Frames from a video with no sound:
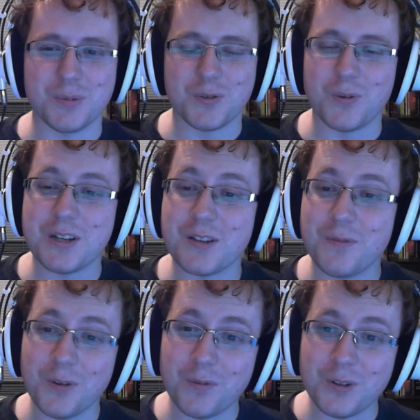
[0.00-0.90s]
much for watching.
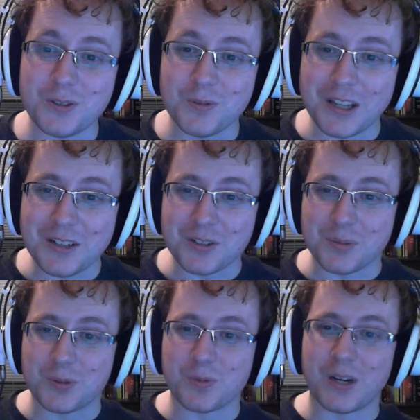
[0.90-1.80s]
Feel free to like or
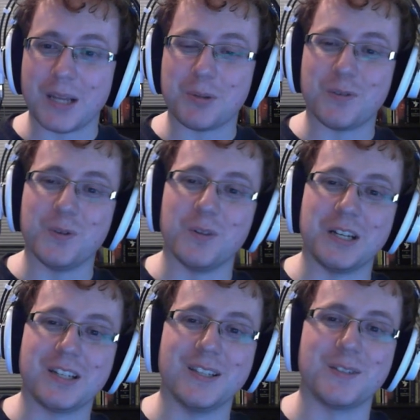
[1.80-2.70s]
subscribe if you
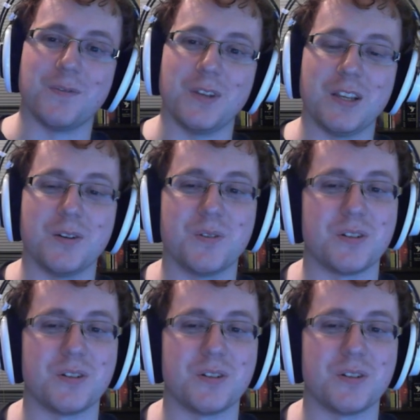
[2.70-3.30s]
liked this video.